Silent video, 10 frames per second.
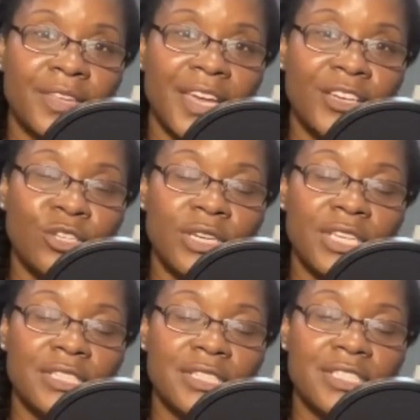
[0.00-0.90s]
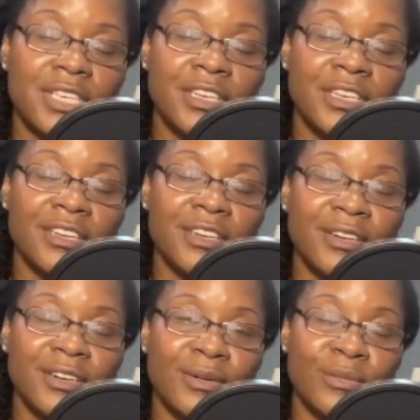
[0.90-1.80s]
And you can see
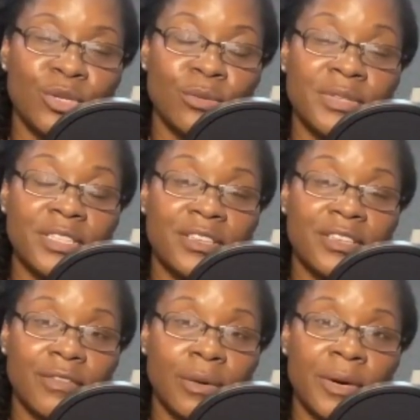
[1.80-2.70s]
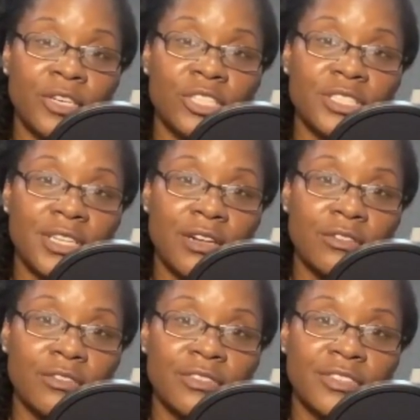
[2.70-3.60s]
what you believe about yourself.
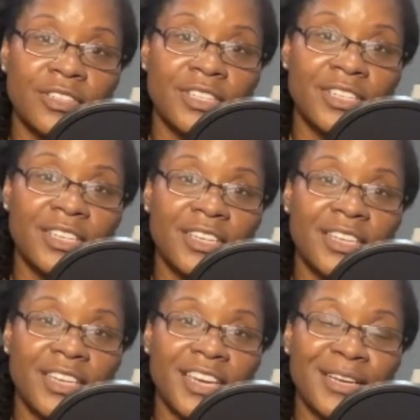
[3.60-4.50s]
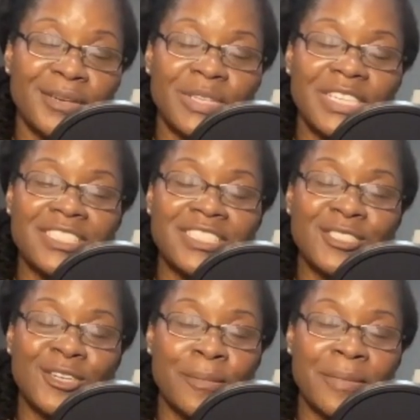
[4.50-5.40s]
And we can
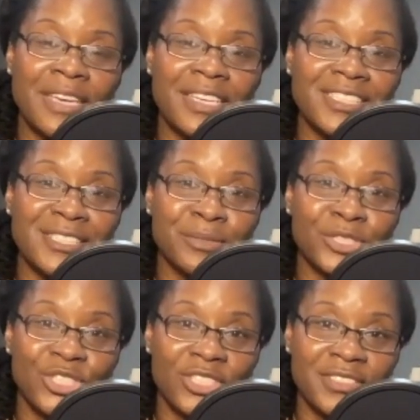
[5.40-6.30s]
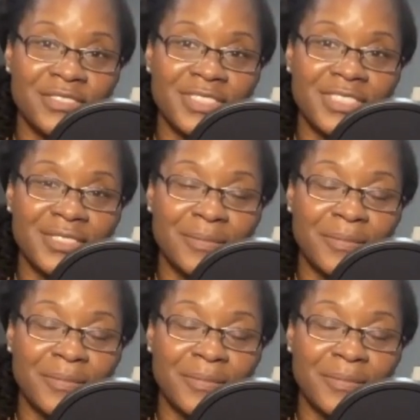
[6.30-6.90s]
start making some shifts